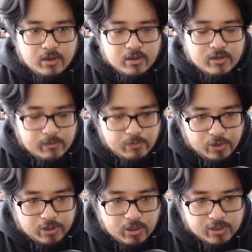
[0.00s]
That
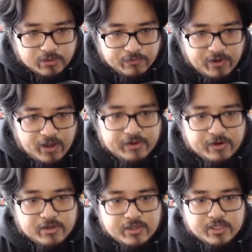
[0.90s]
boy calls you
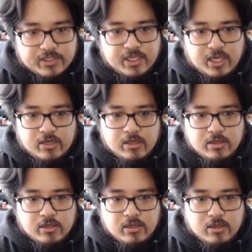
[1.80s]
father, he had said.
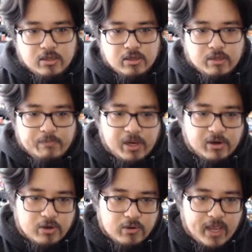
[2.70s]
Bear
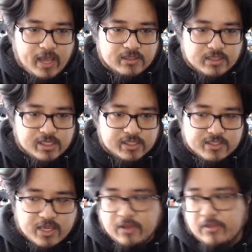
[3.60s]
no hand in his
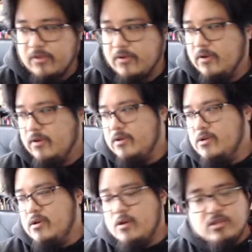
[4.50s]
death.
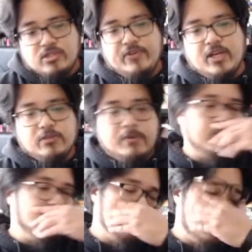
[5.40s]
So if you guys
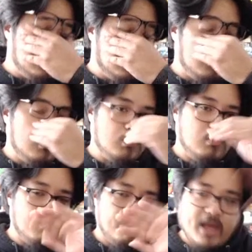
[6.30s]
remember,
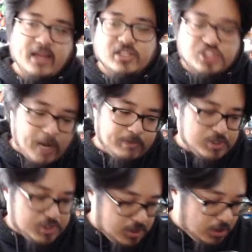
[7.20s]
many
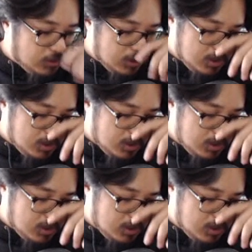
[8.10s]
chapters ago,